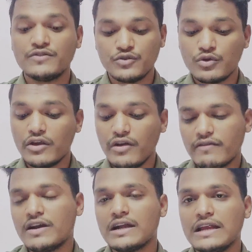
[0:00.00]
So you
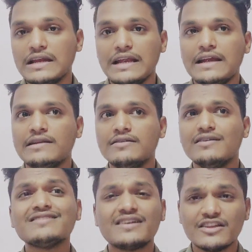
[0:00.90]
definitely need
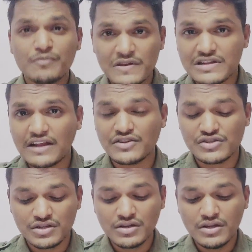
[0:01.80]
a certain
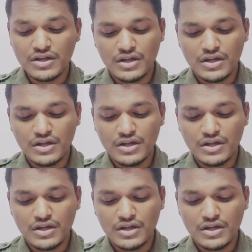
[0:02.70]
specialization,